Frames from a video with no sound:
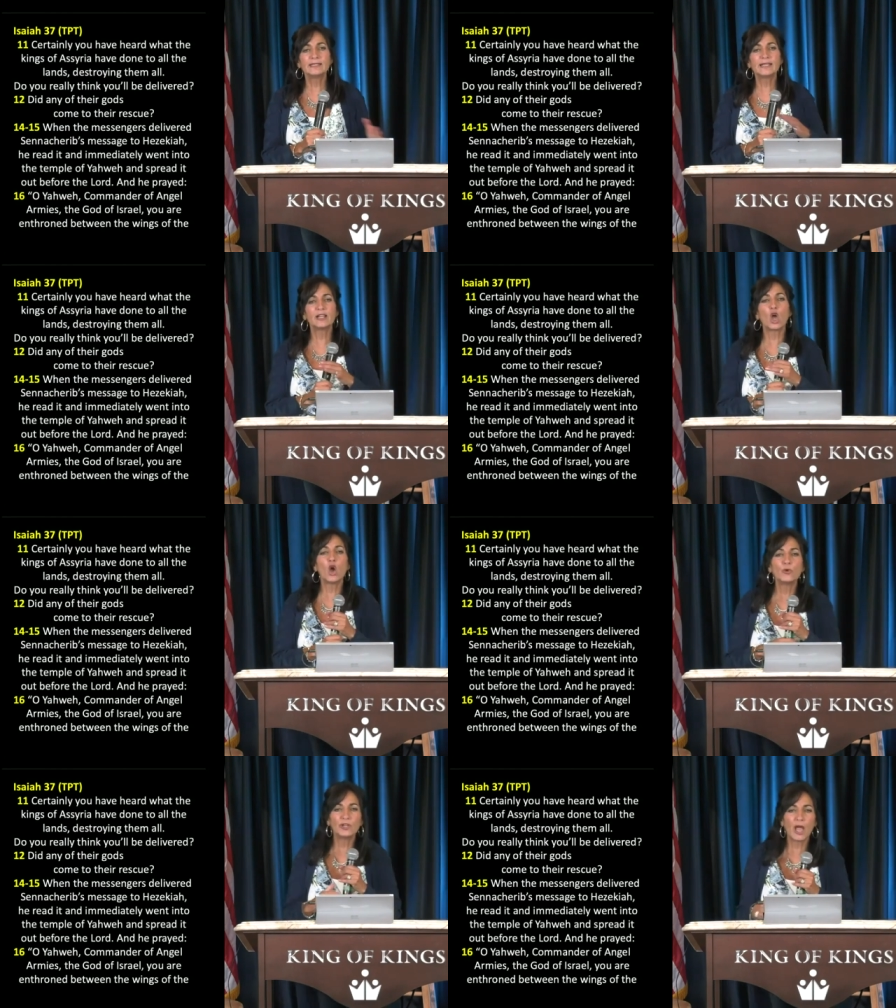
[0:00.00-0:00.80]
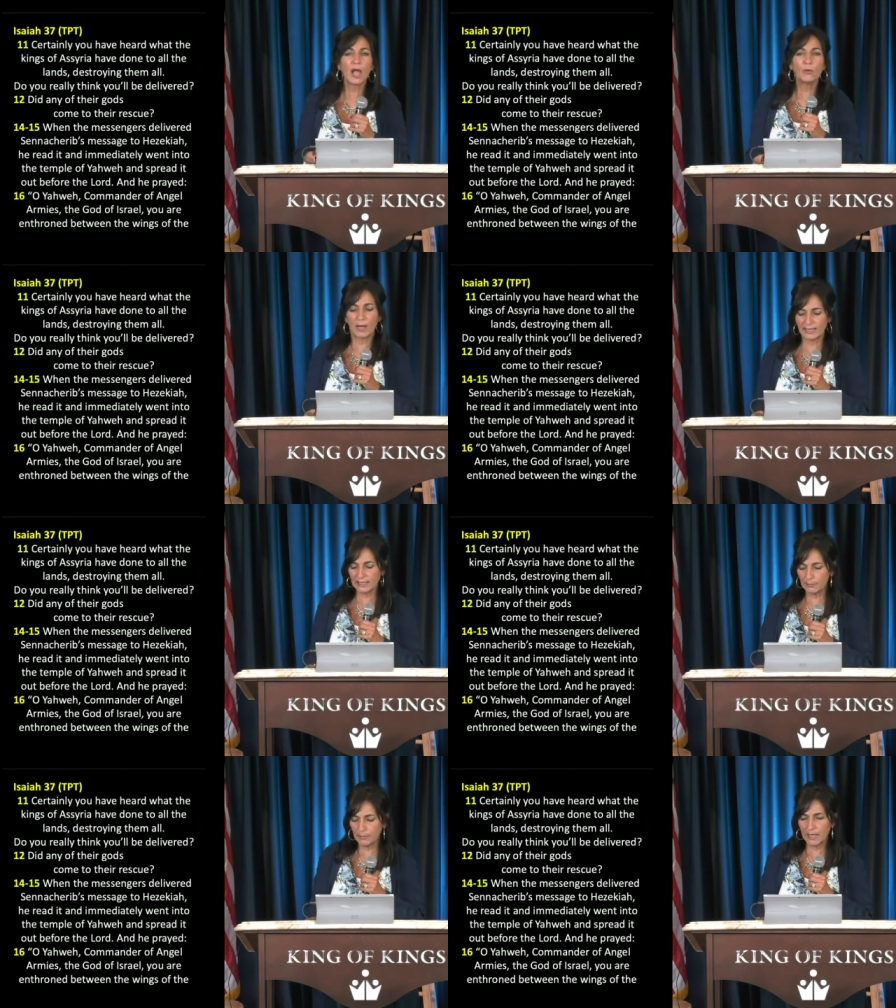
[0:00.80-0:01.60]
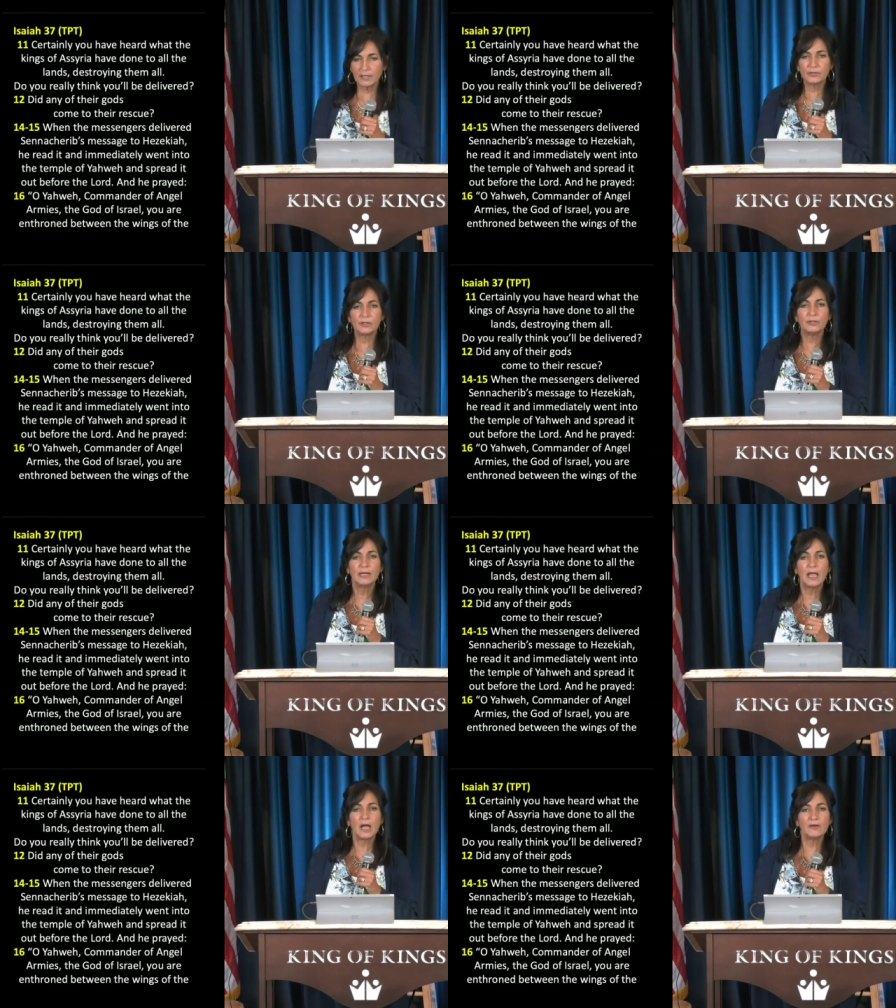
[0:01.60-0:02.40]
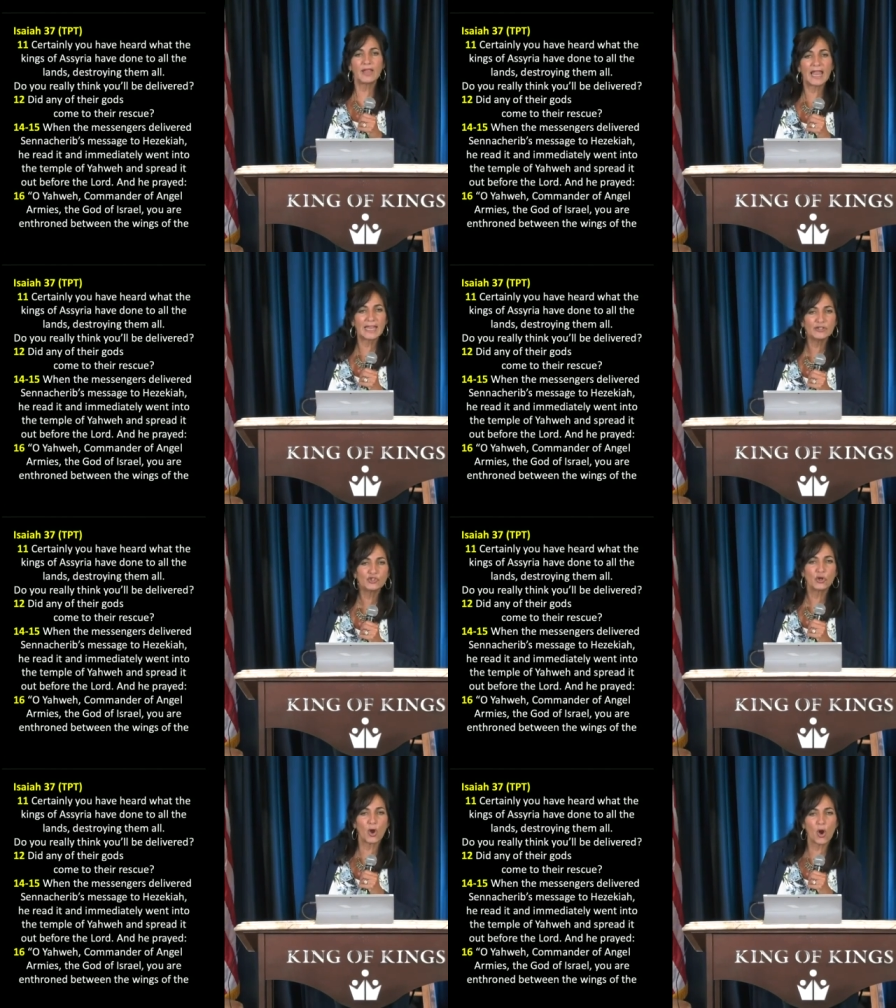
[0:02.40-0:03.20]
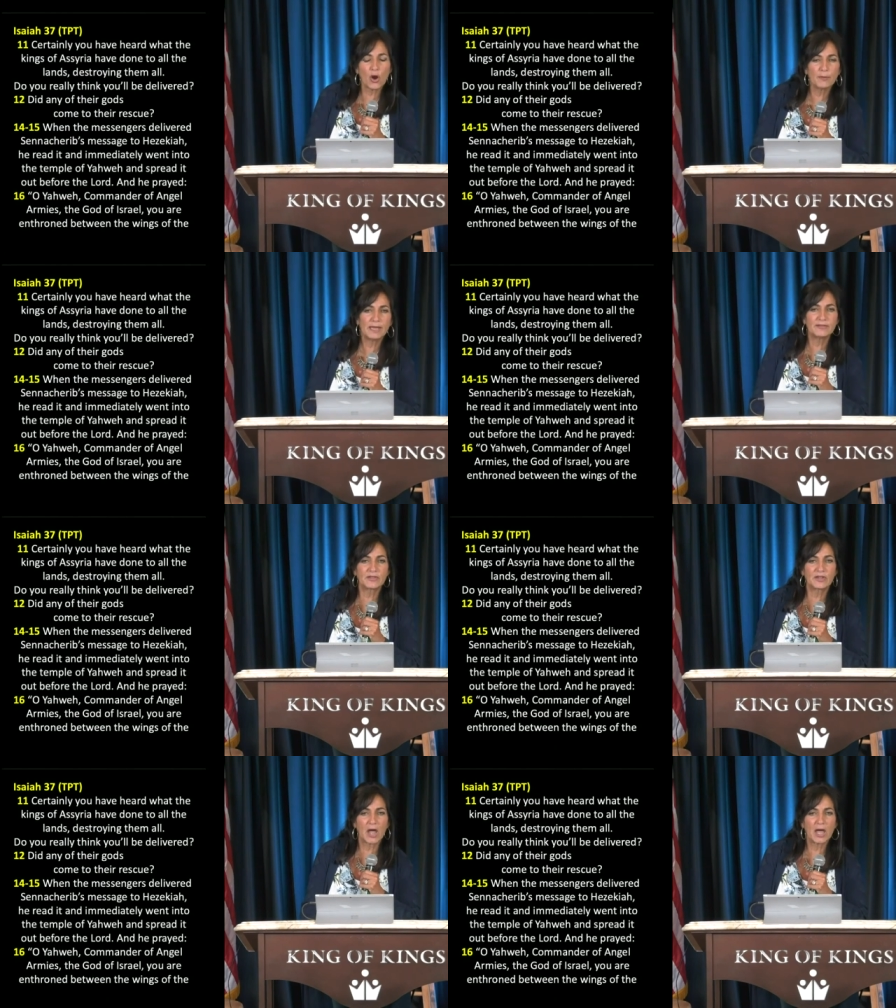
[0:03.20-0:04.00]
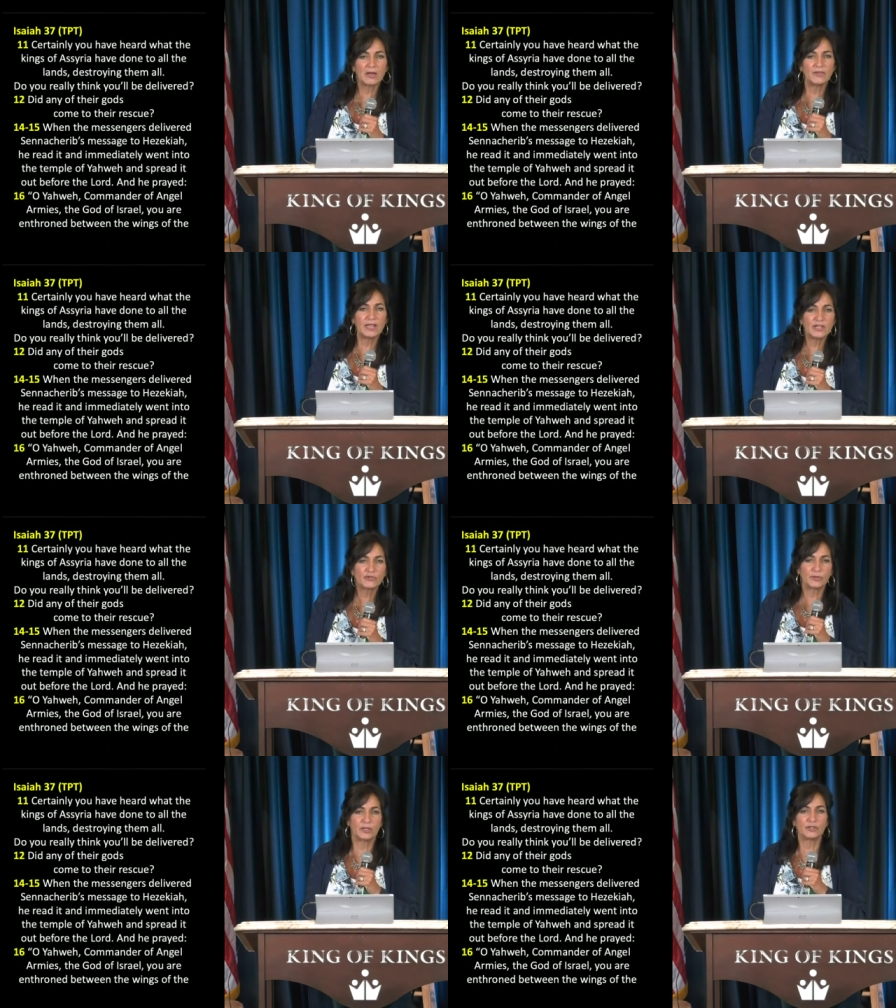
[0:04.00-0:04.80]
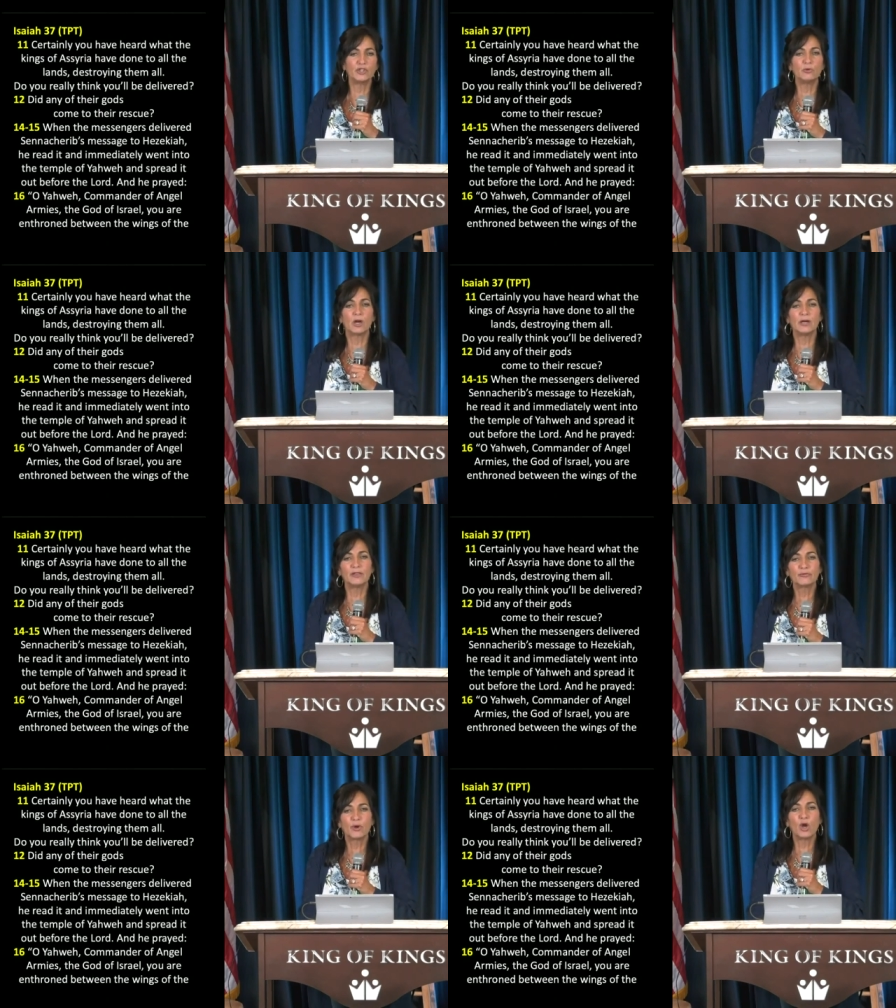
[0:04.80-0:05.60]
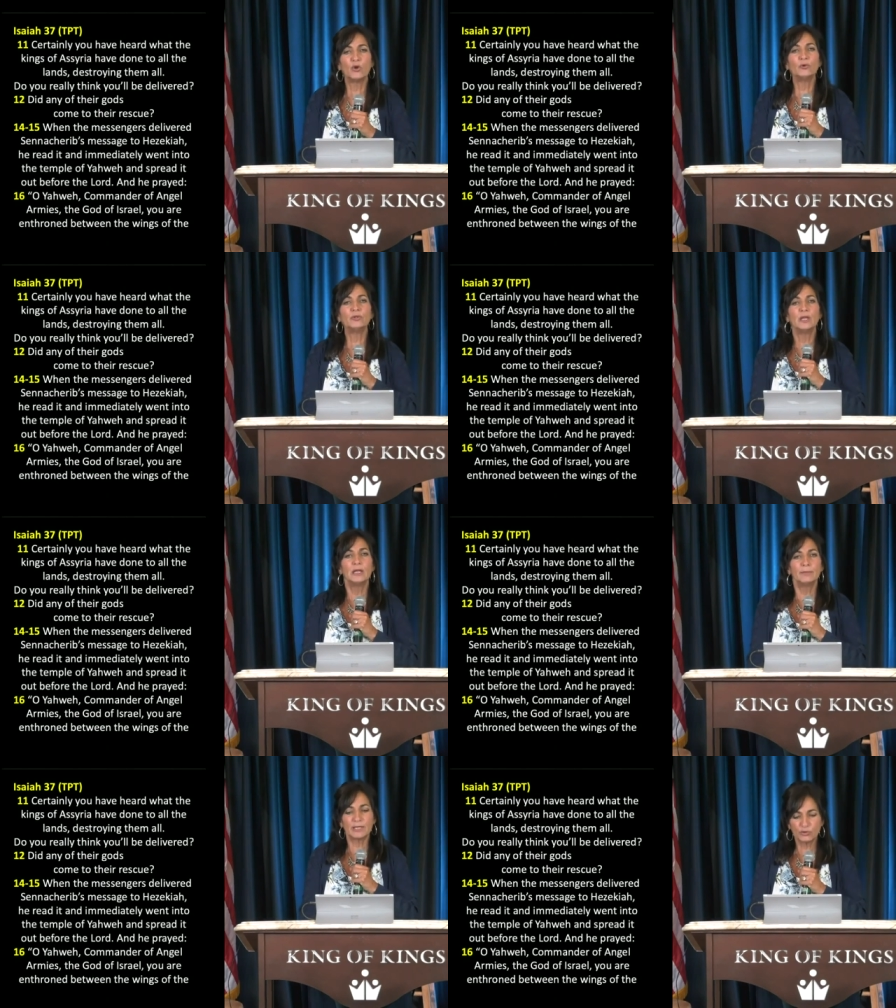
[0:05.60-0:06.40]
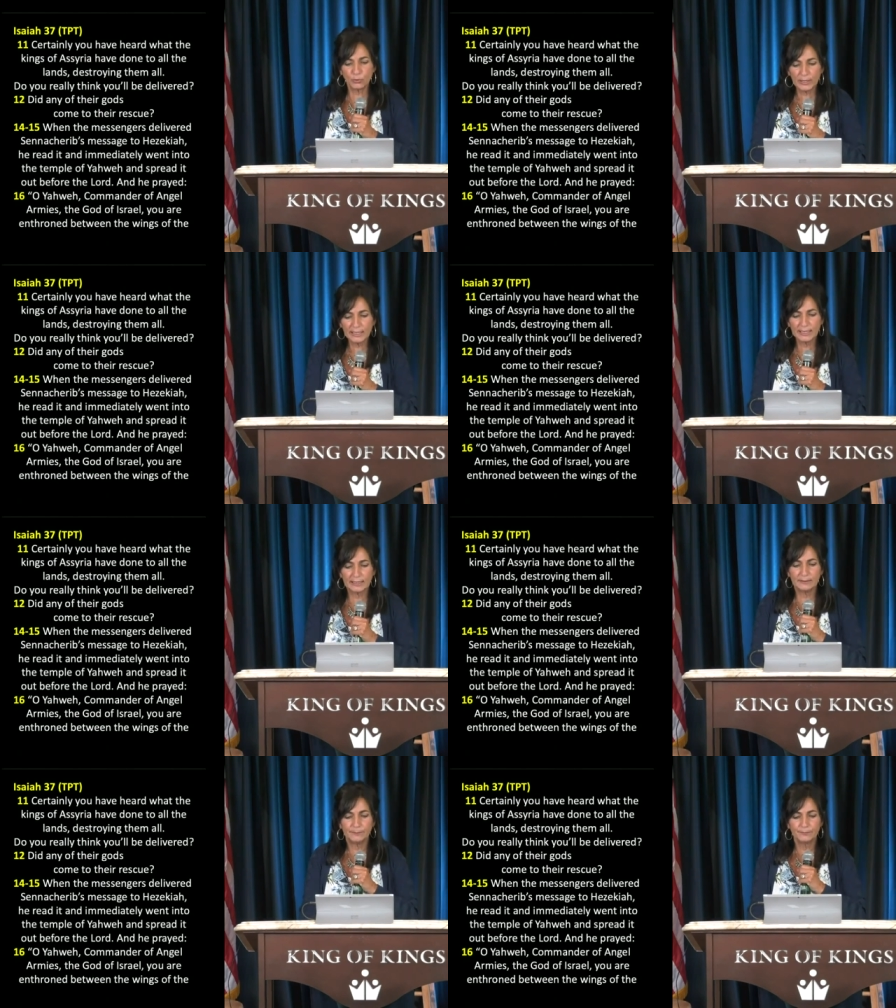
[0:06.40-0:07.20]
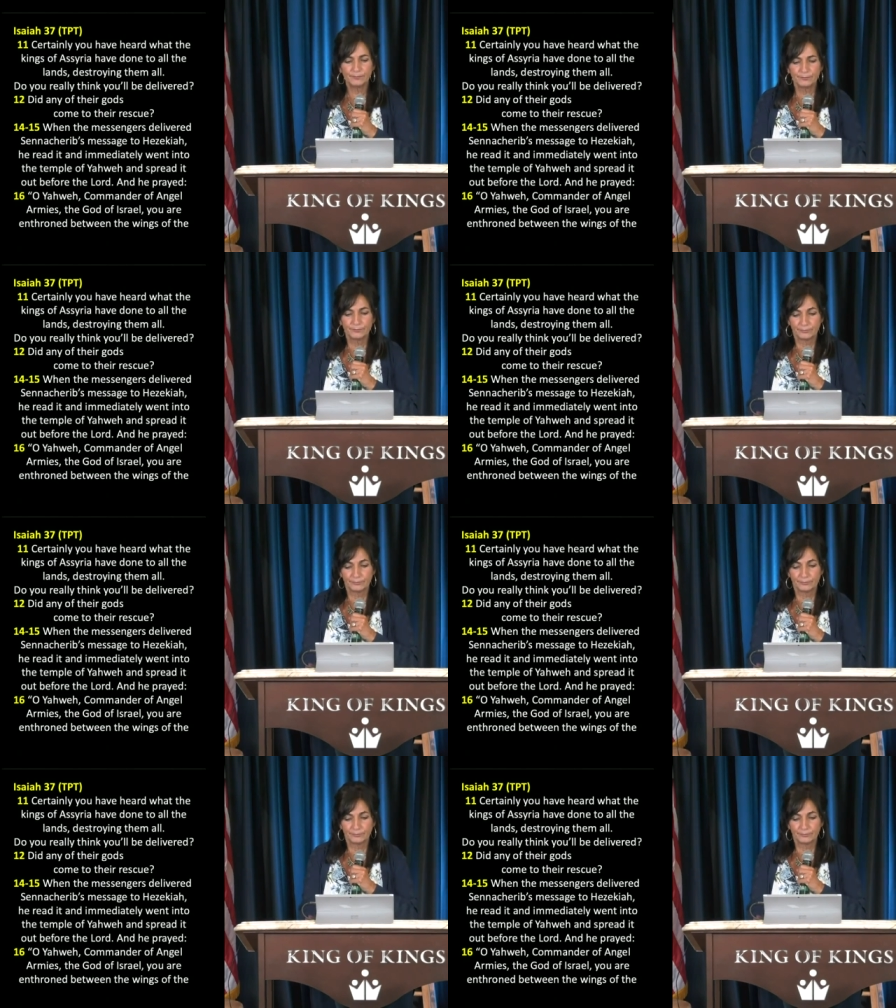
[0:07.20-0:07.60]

He said, oh, Yahweh, commander of angel armies, the God of Israel, you are enthroned between